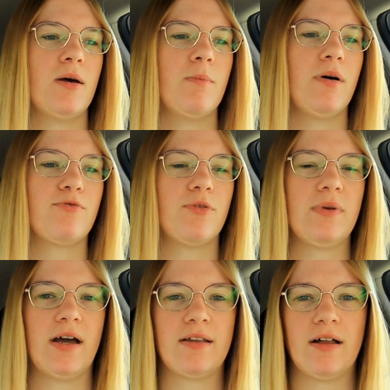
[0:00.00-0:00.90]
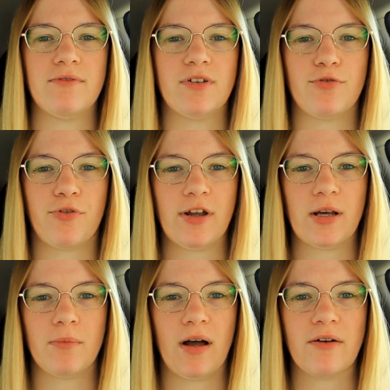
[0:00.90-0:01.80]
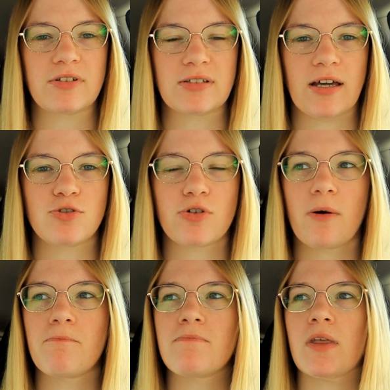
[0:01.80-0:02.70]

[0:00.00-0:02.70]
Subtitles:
But for me, I love the freedom of a schedule.